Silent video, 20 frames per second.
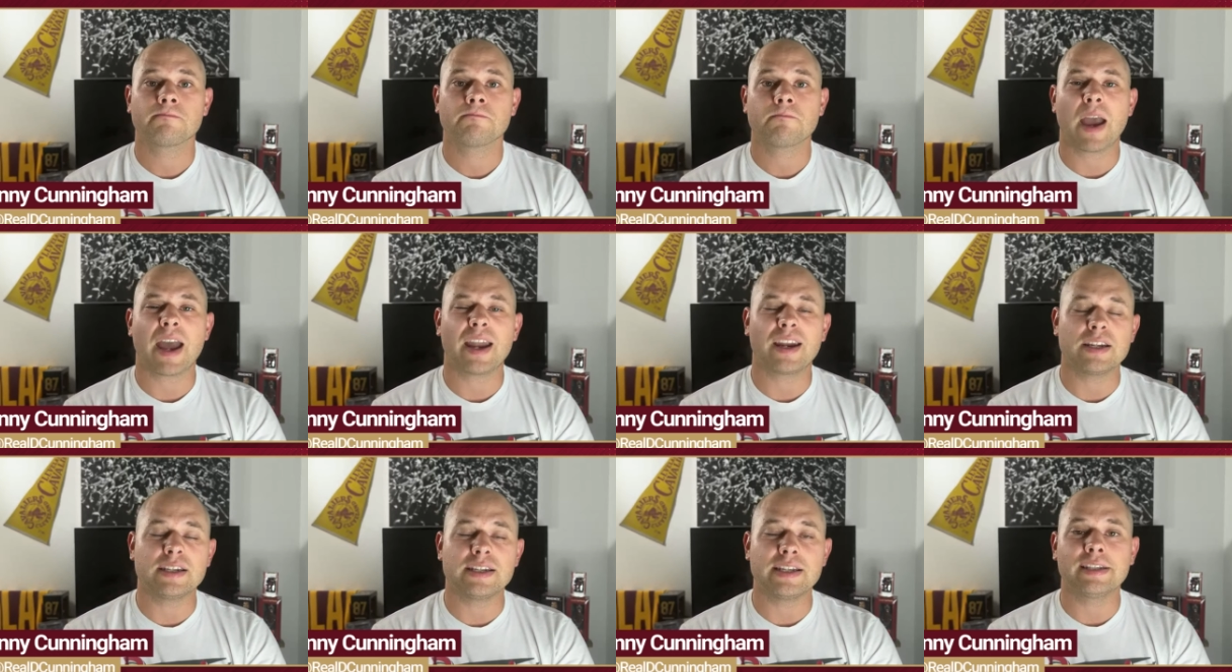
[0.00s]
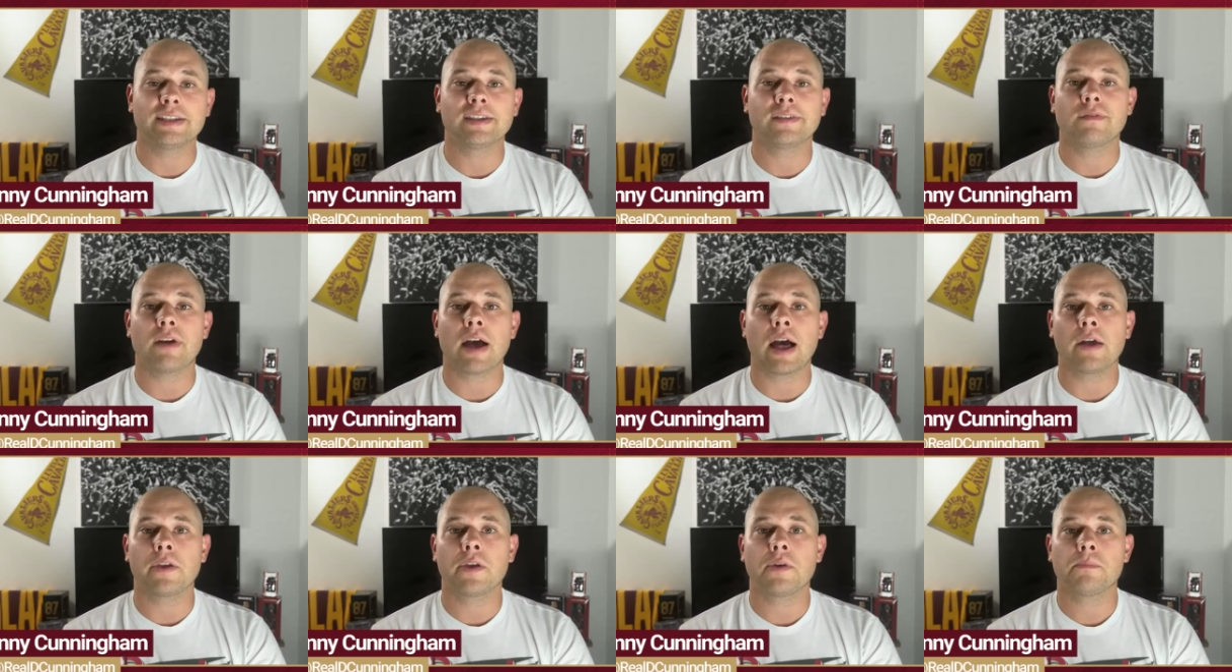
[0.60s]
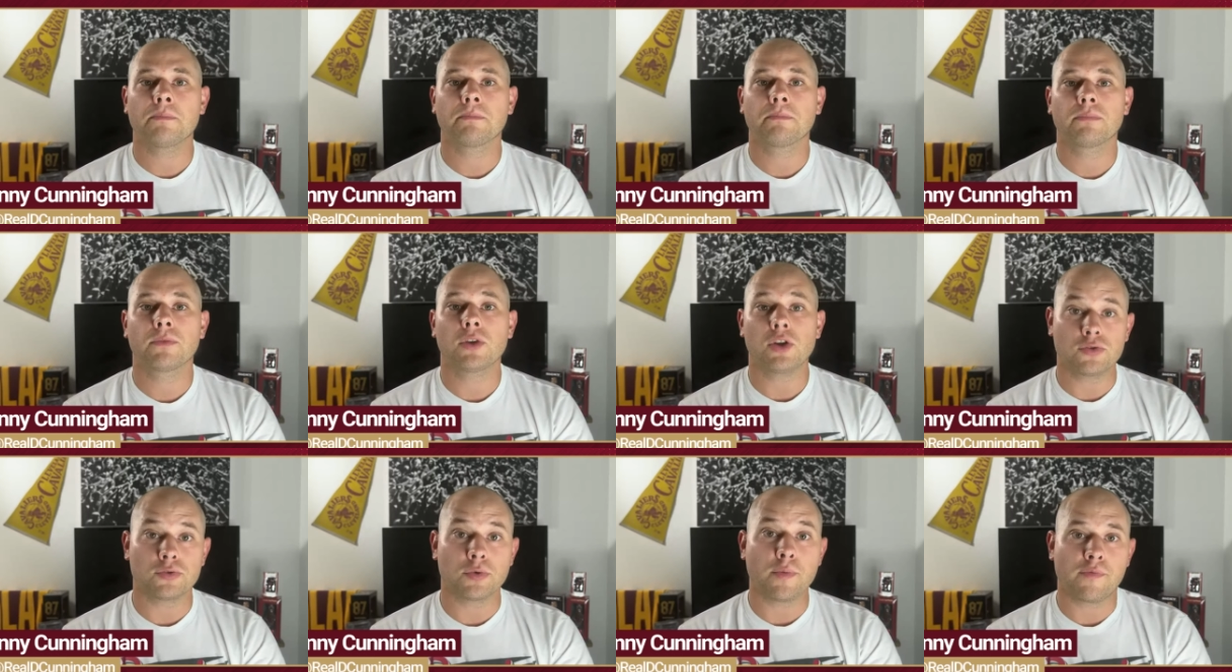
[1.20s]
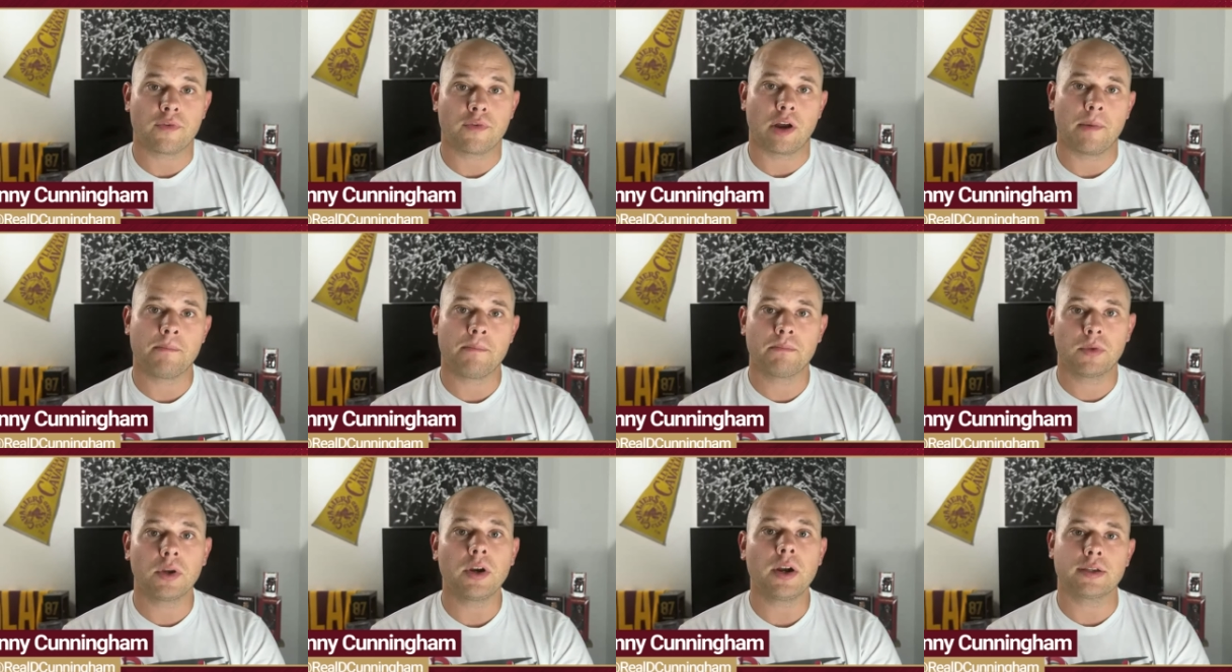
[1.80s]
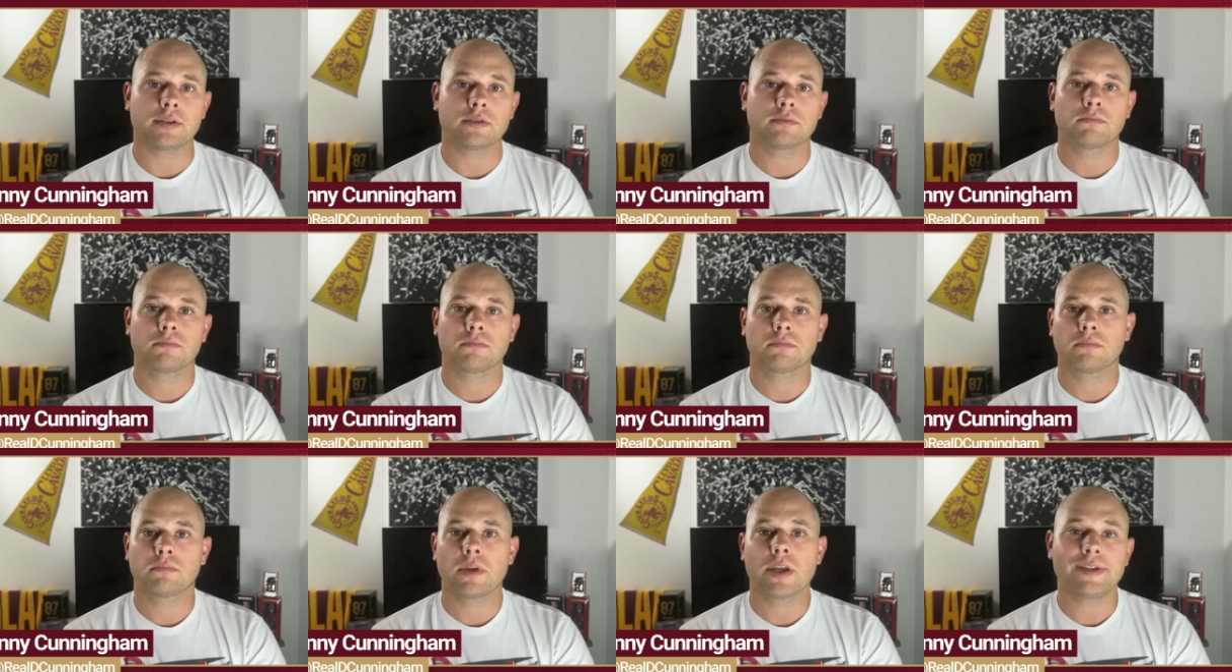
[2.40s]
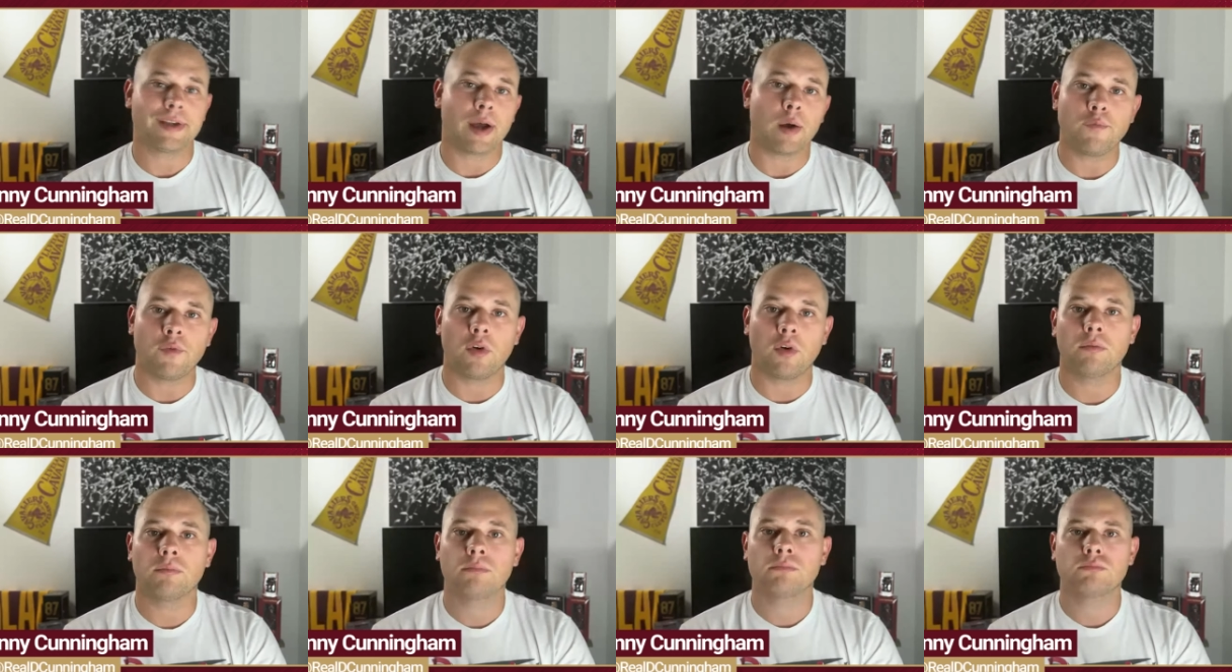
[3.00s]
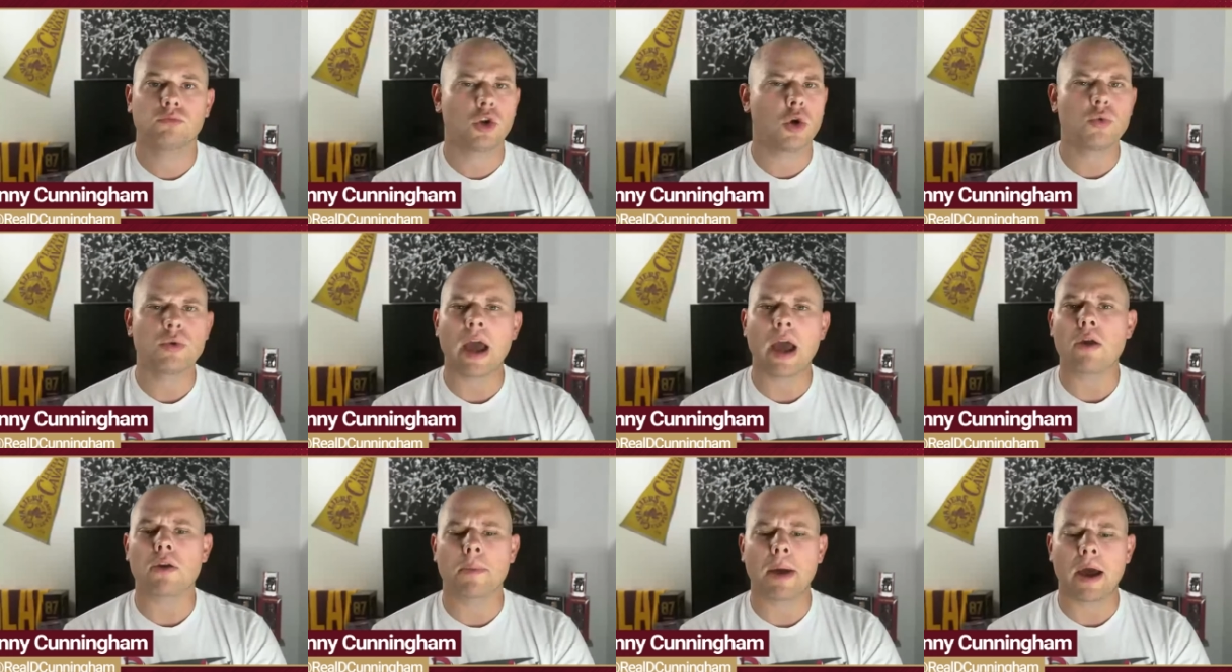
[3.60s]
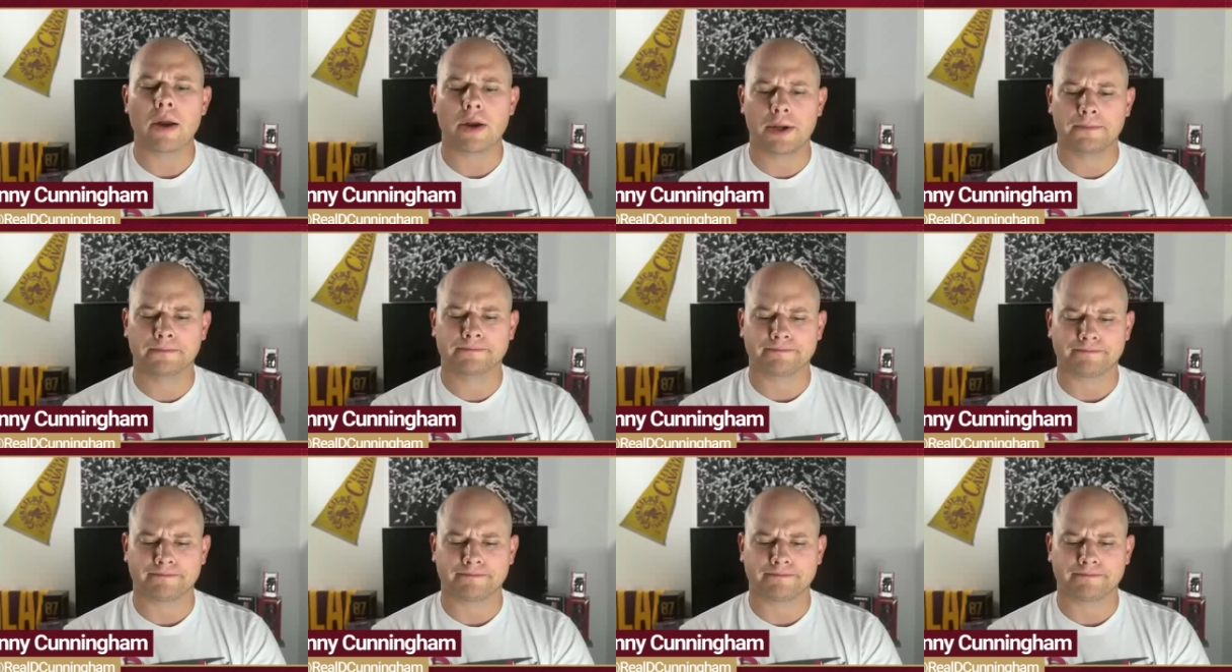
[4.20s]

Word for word: at a decent volume, there's room for him. There is. He's helpful. No doubt about it.